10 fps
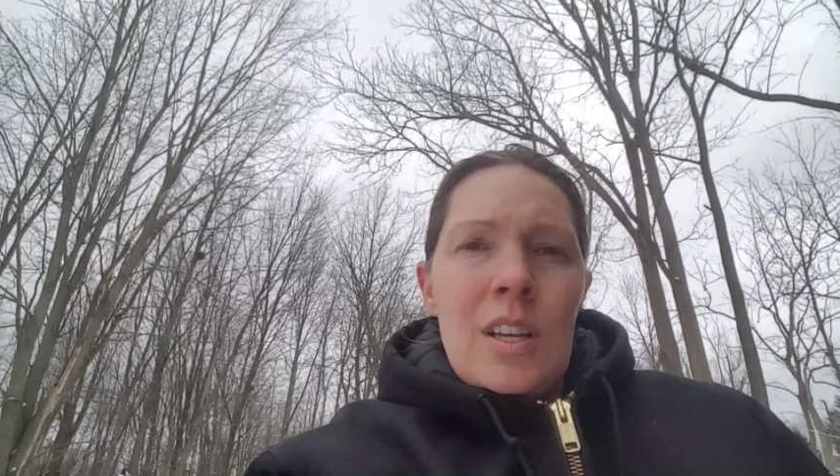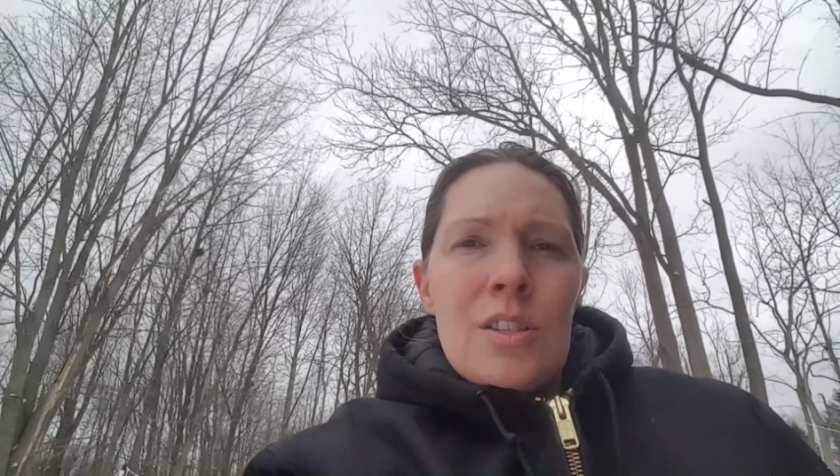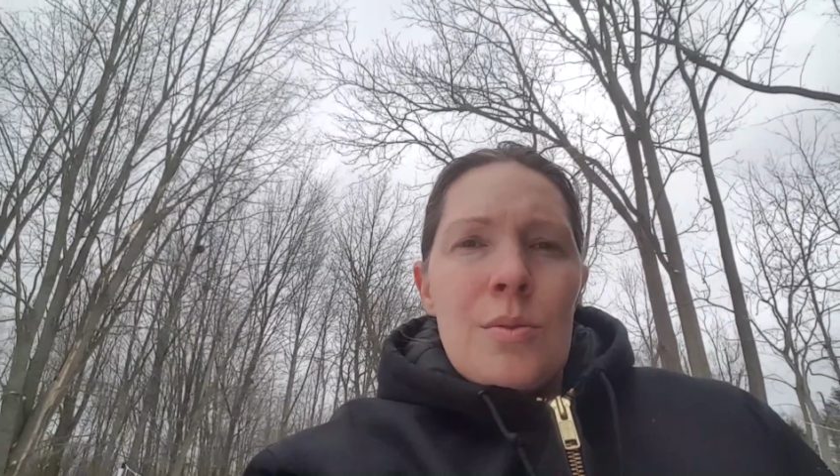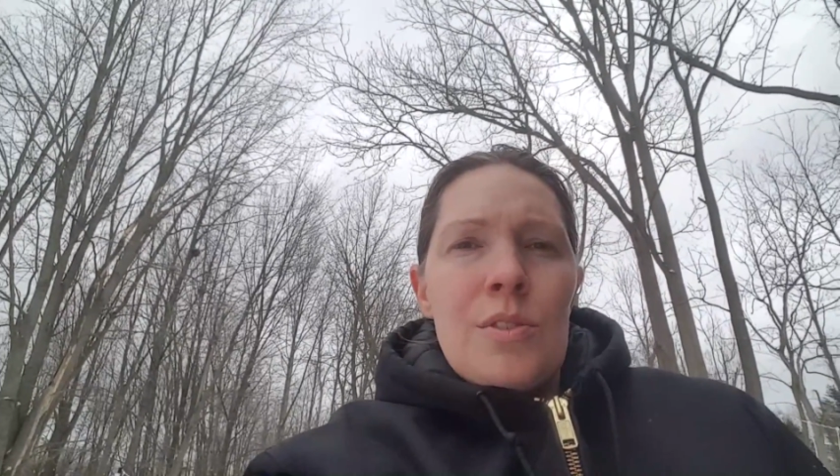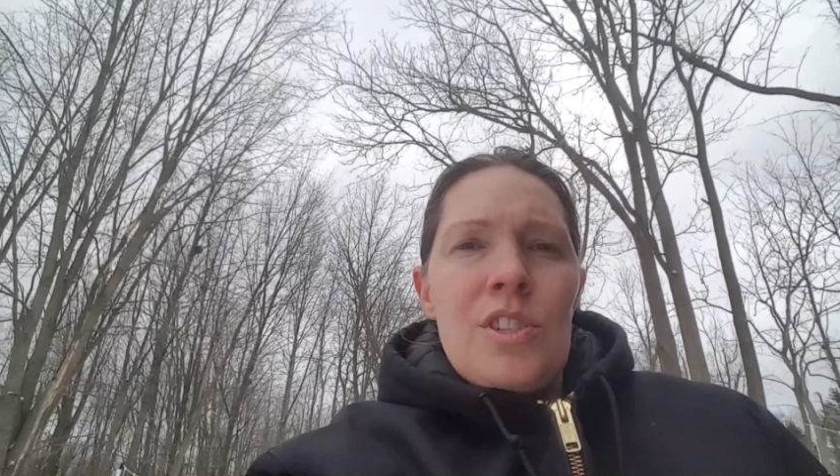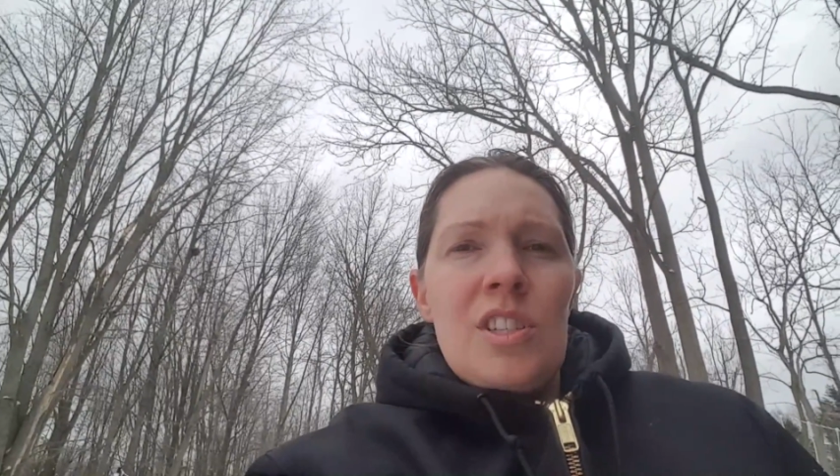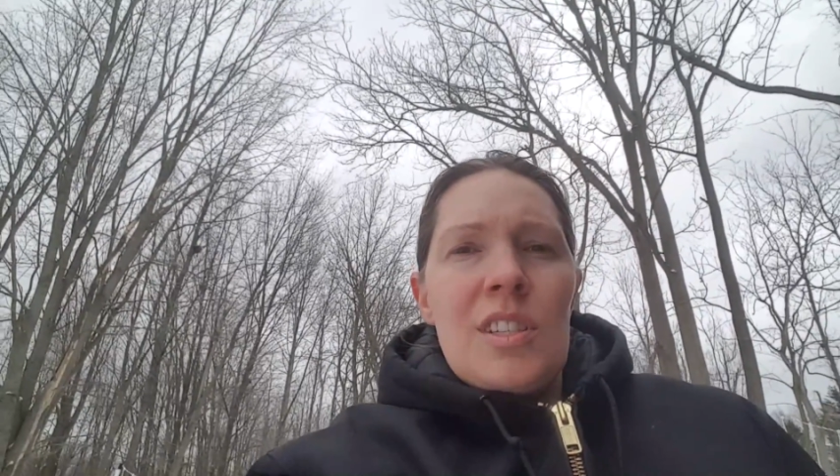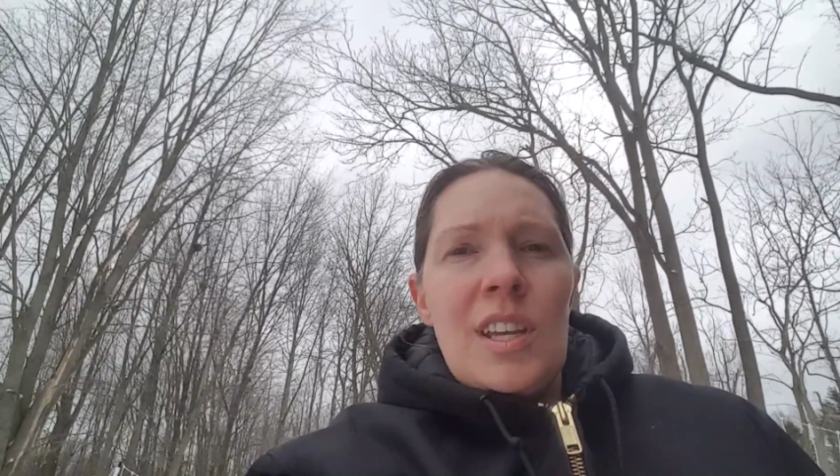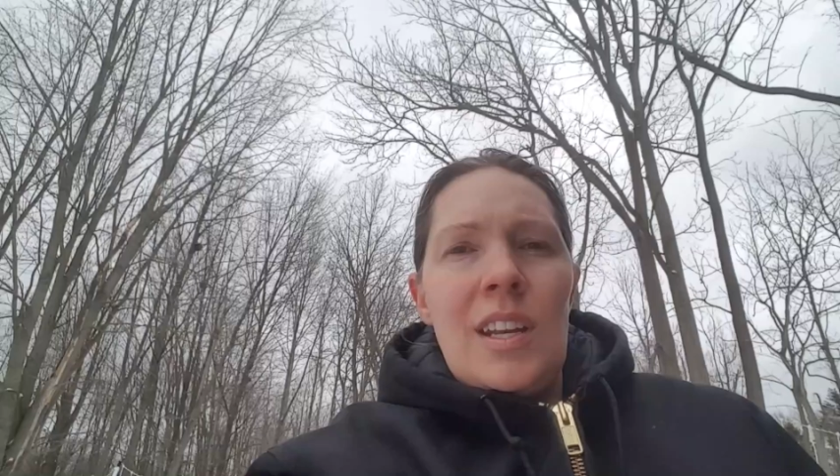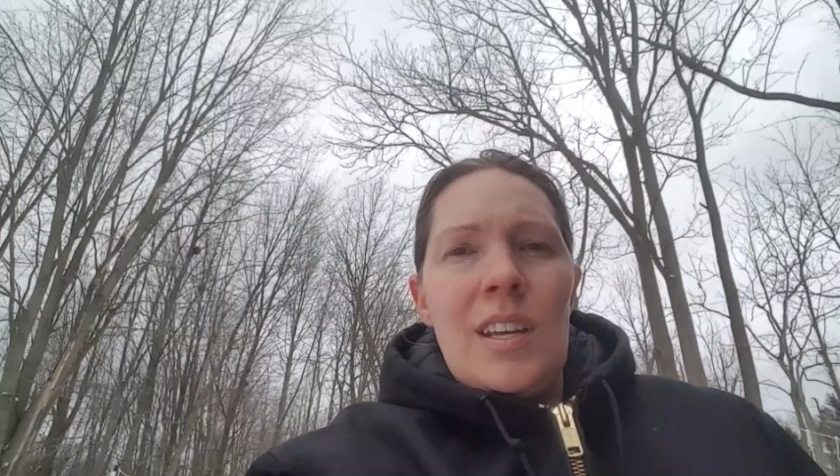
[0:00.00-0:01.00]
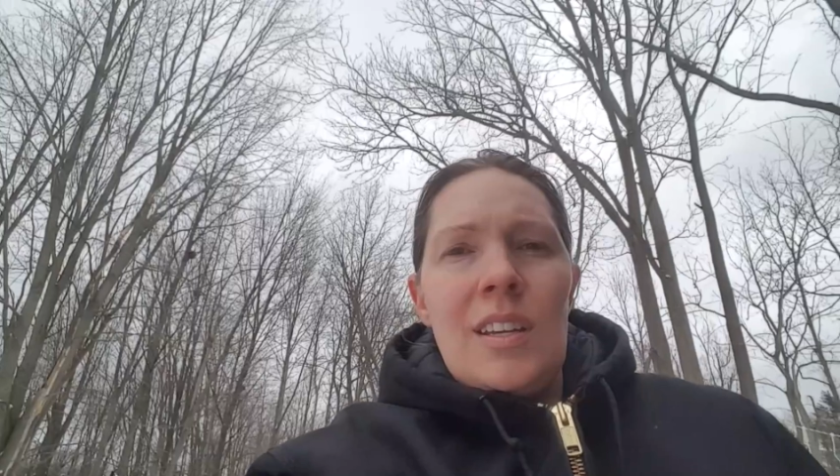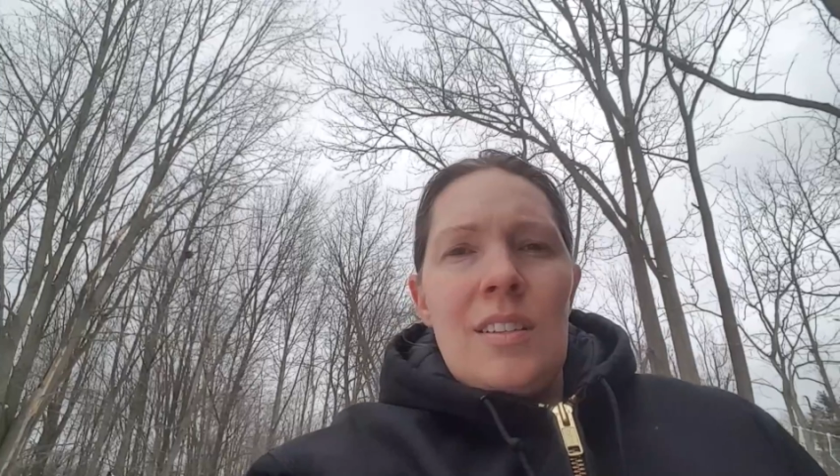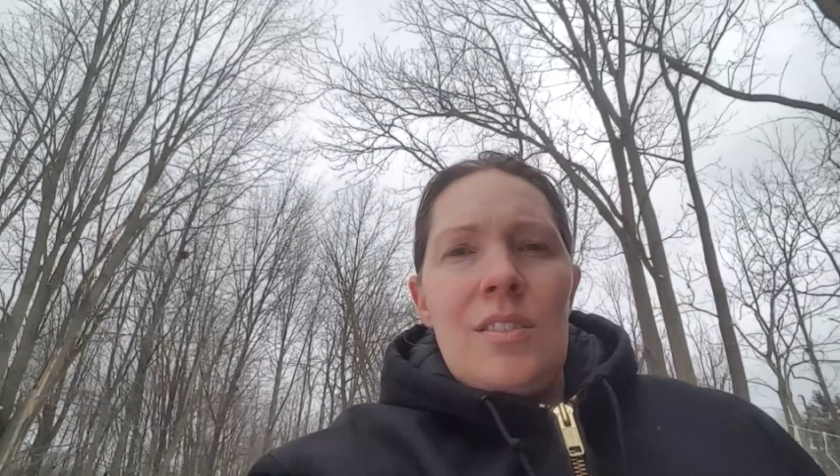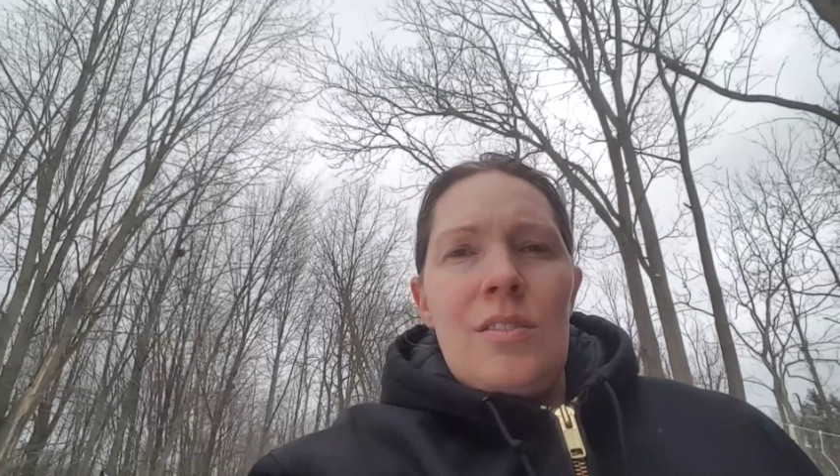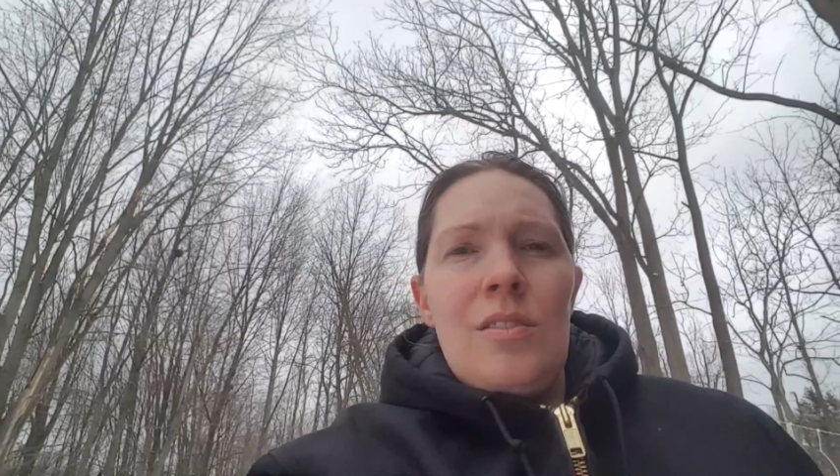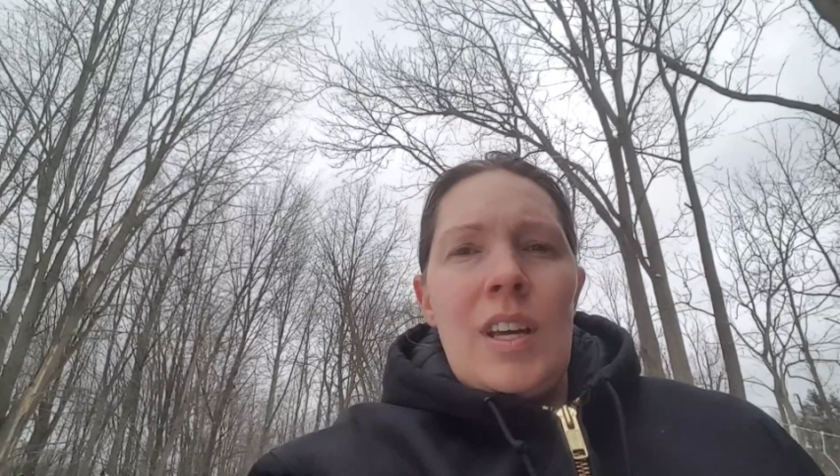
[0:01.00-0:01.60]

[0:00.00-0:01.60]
so we're just getting into